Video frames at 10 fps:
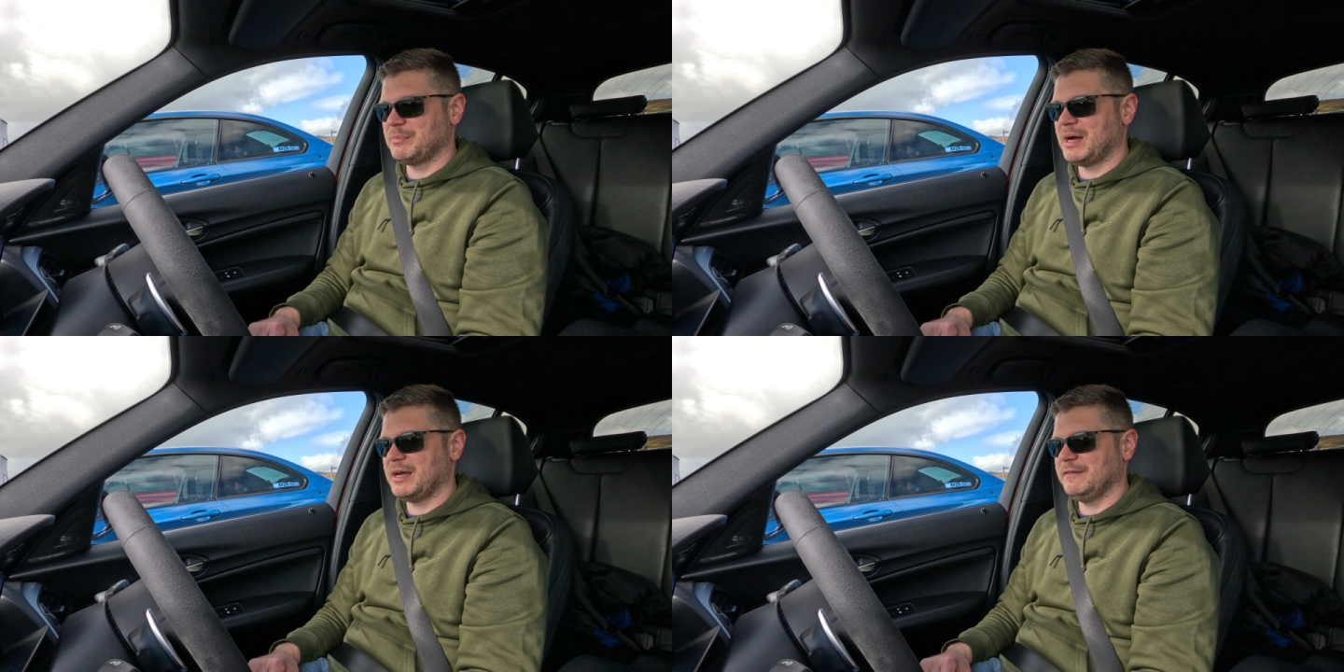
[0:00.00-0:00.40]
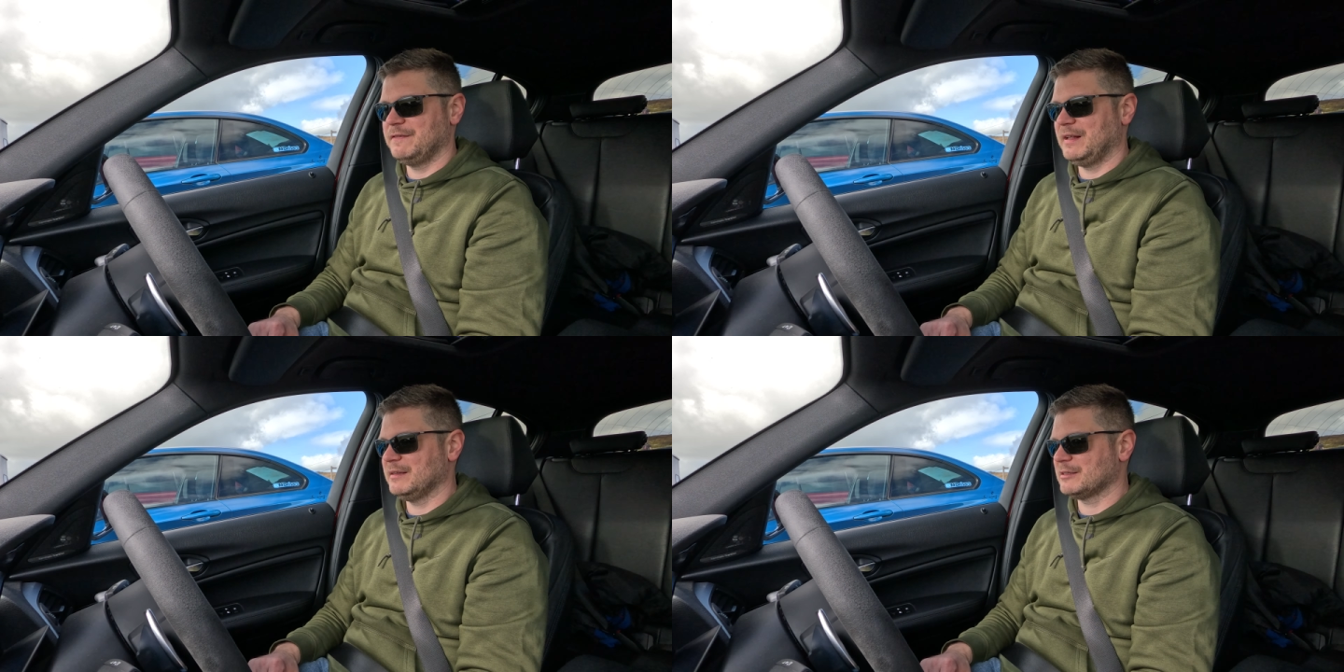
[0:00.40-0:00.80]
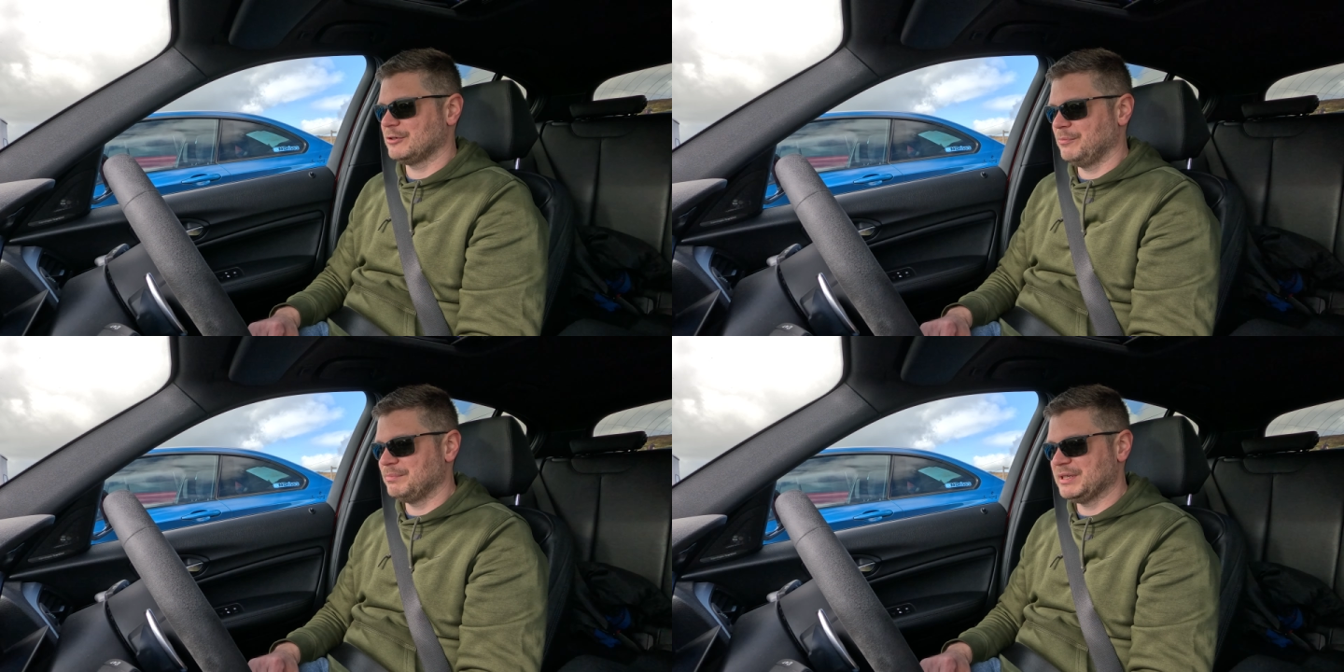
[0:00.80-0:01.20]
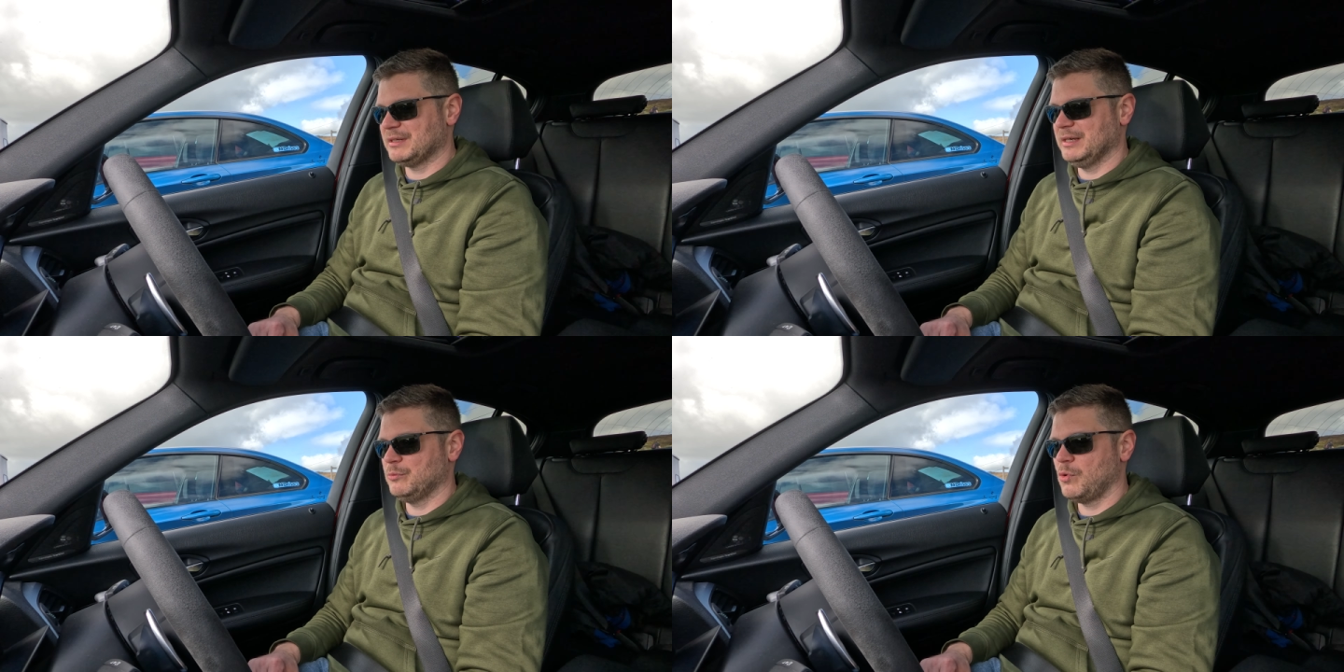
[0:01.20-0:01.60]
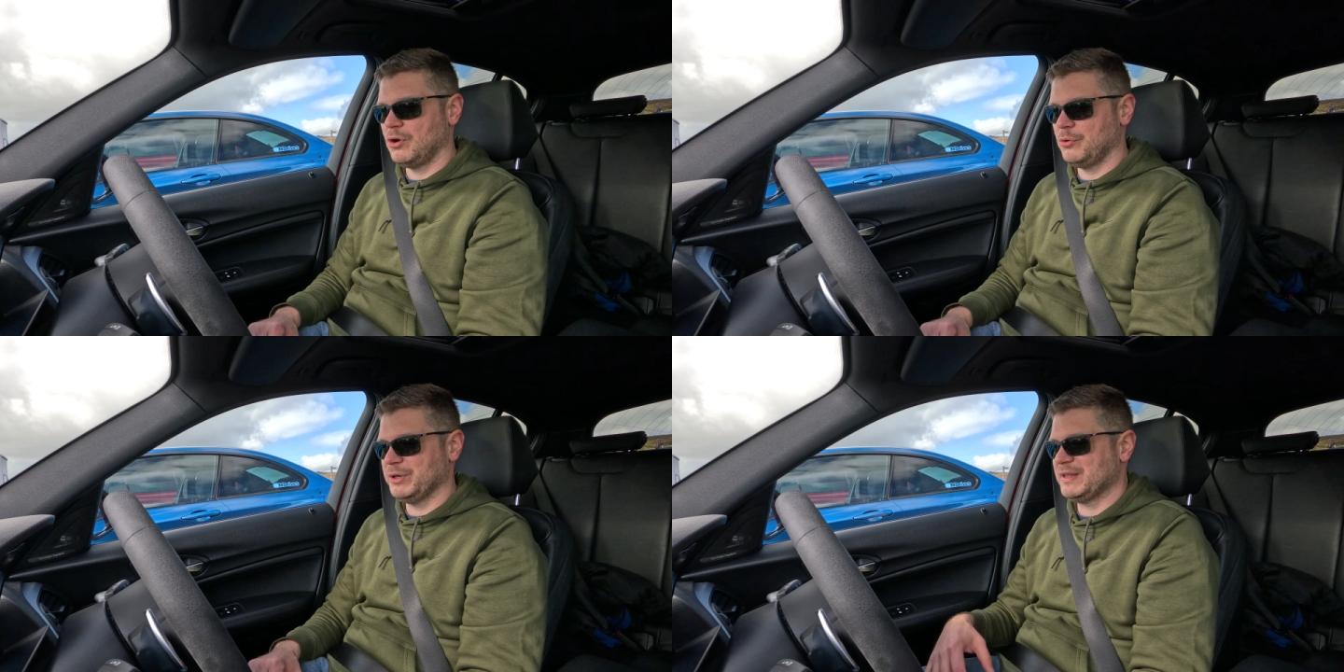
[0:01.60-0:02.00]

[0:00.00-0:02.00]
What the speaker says: My felt completely wallowy.